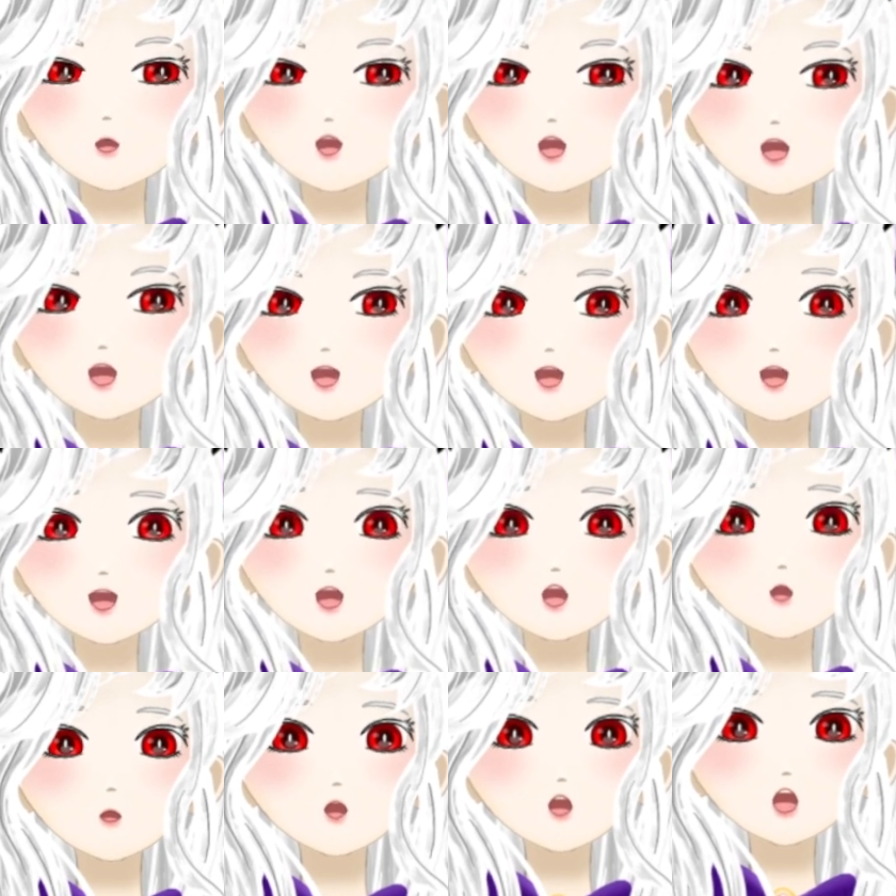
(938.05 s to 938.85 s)
And I
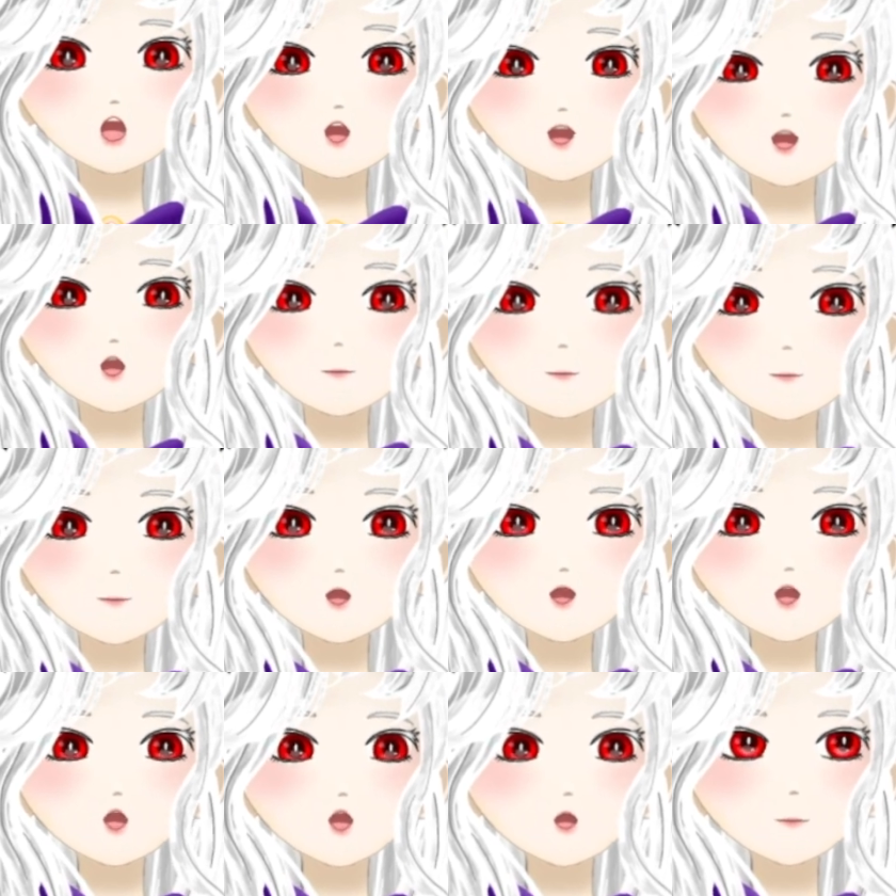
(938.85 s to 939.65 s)
checked out what that
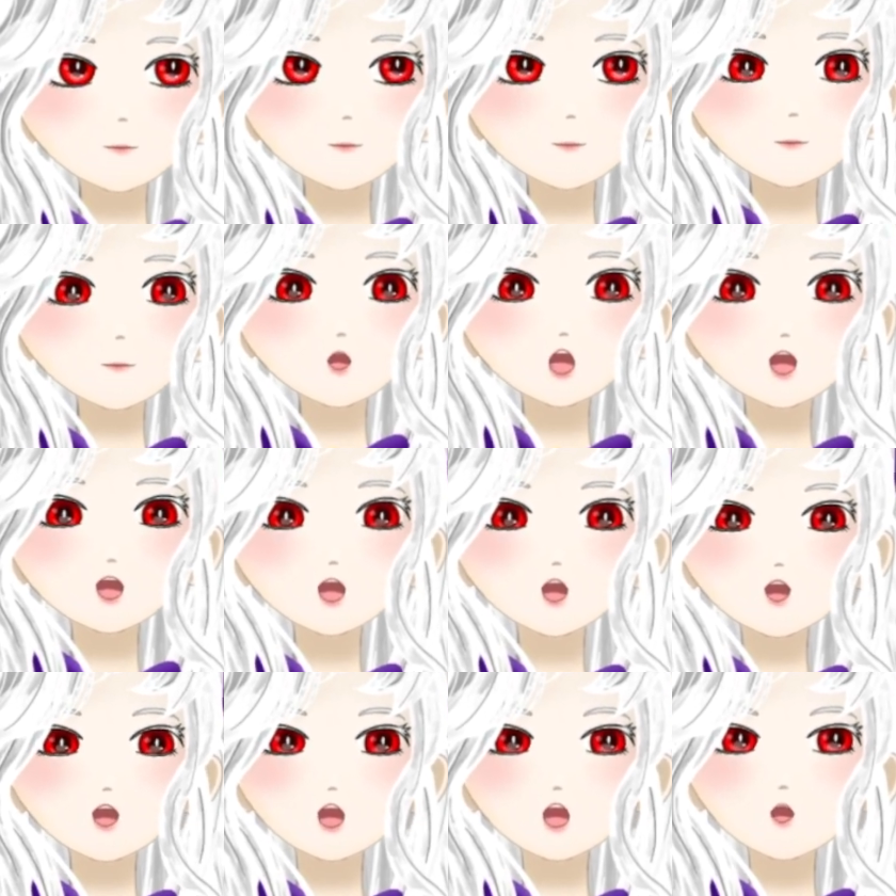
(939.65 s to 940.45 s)
something was,
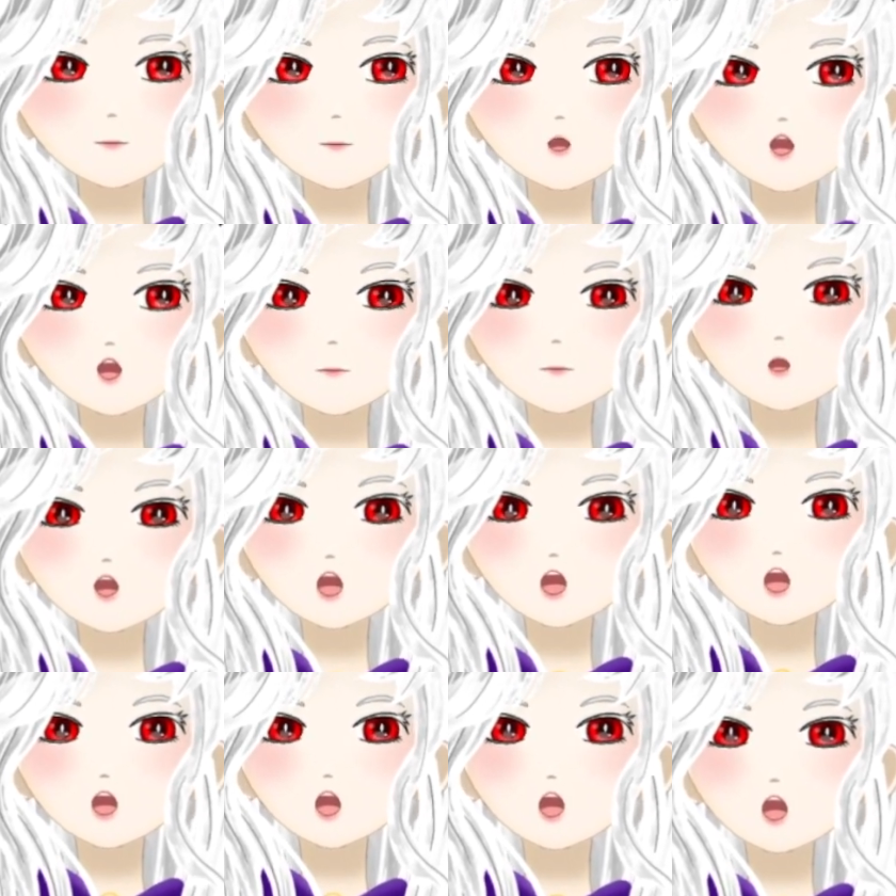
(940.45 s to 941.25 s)
and I was like, well,
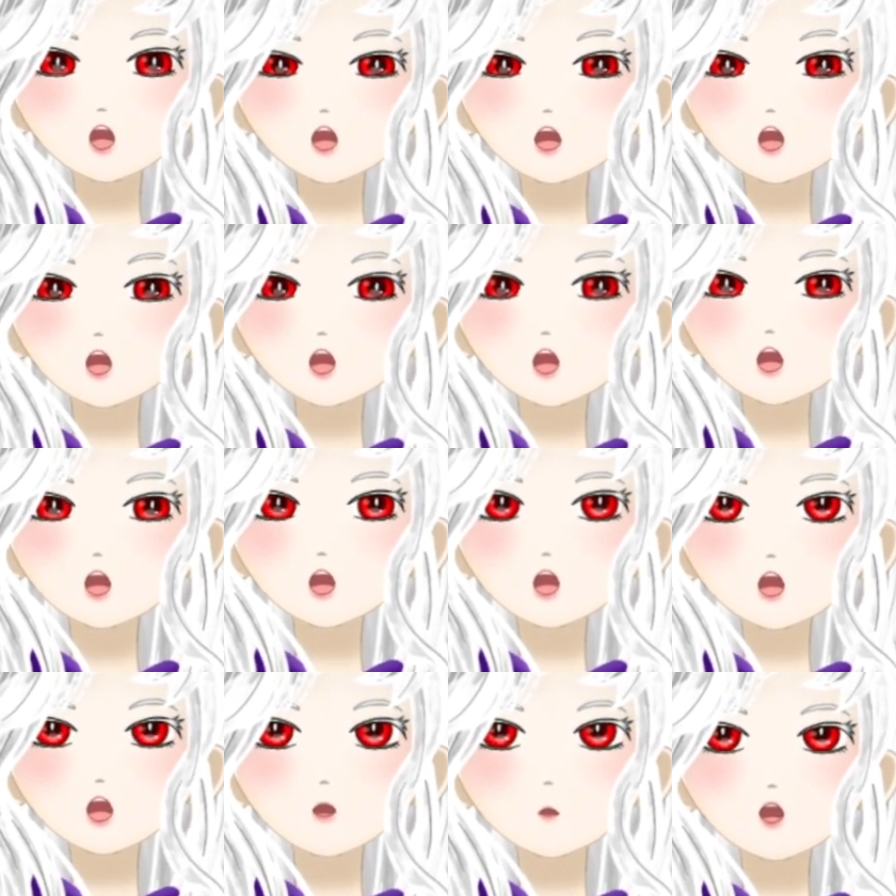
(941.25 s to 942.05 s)
this sure does
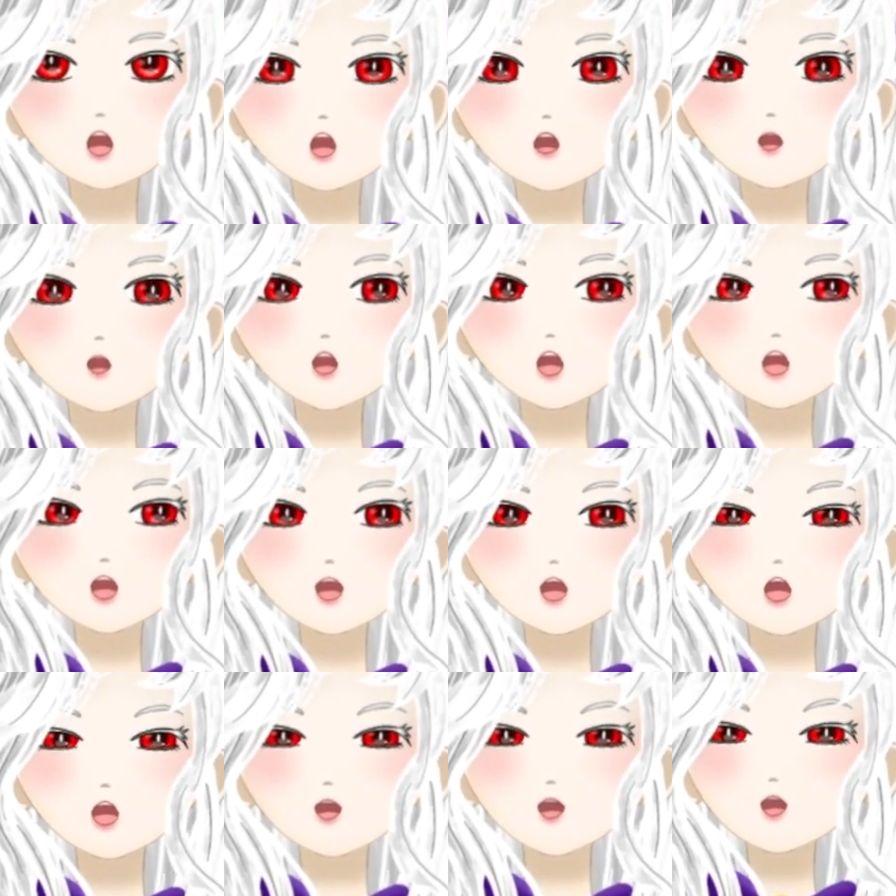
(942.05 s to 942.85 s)
seem
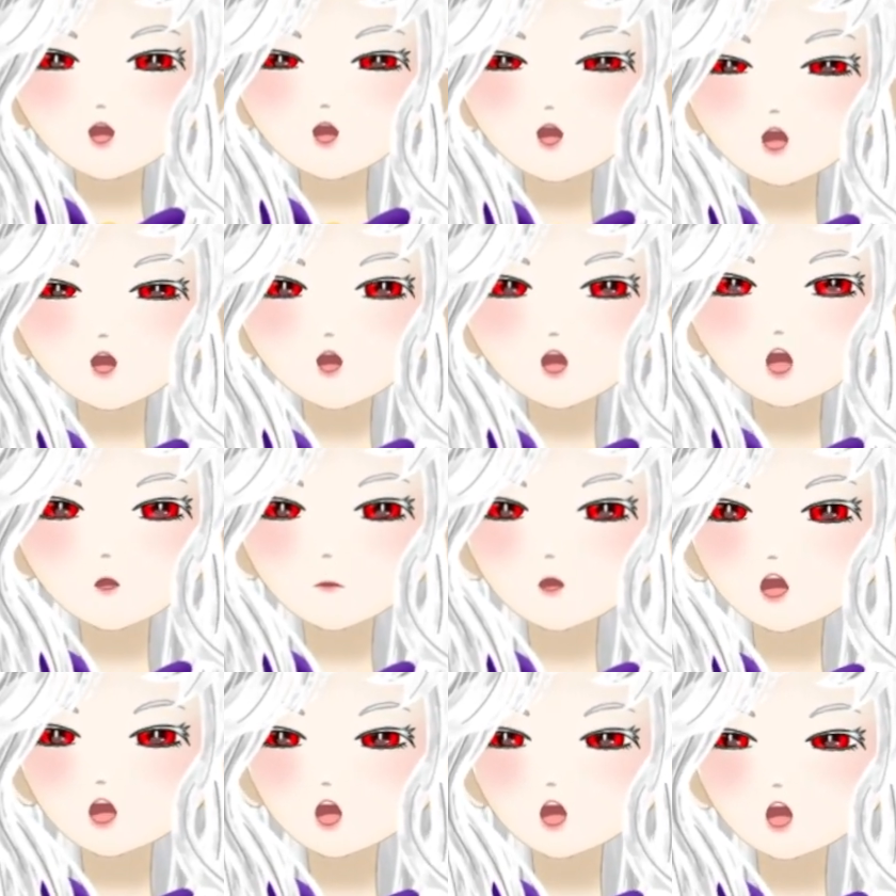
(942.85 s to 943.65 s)
interesting. And to put
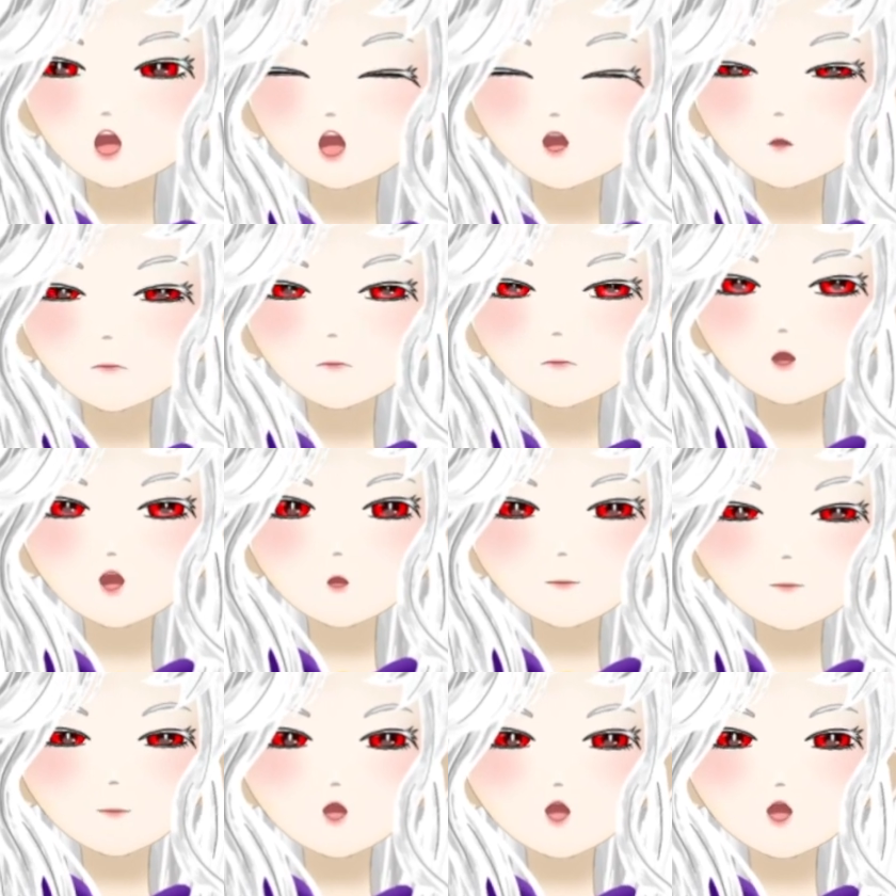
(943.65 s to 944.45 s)
it
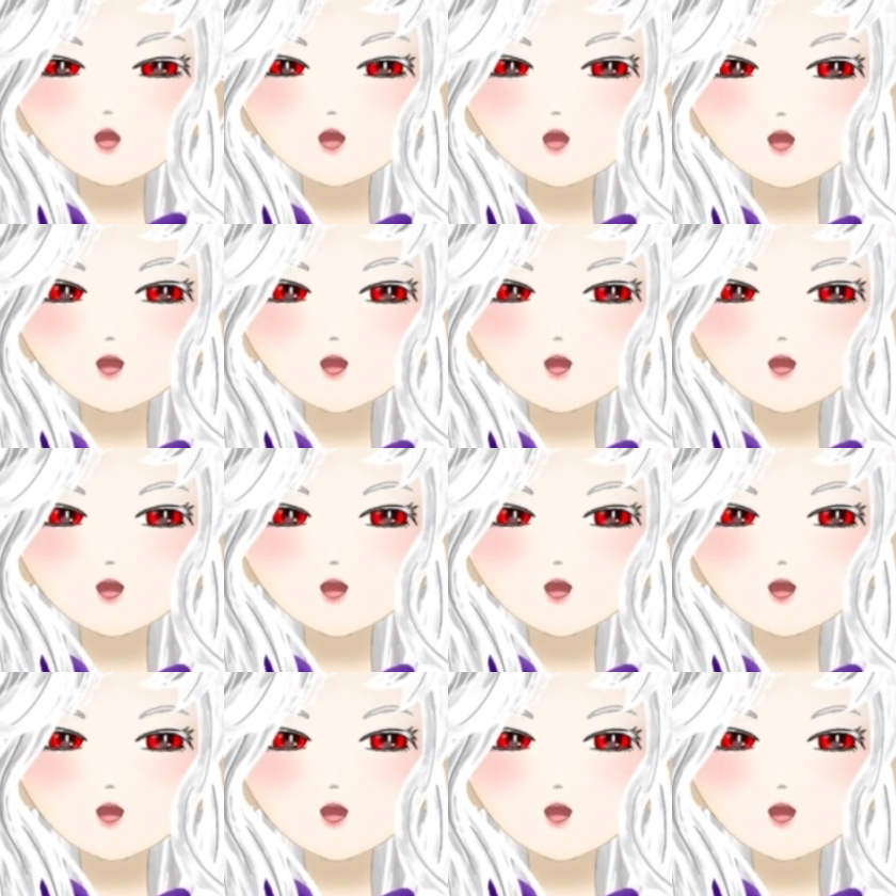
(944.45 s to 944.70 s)
briefly,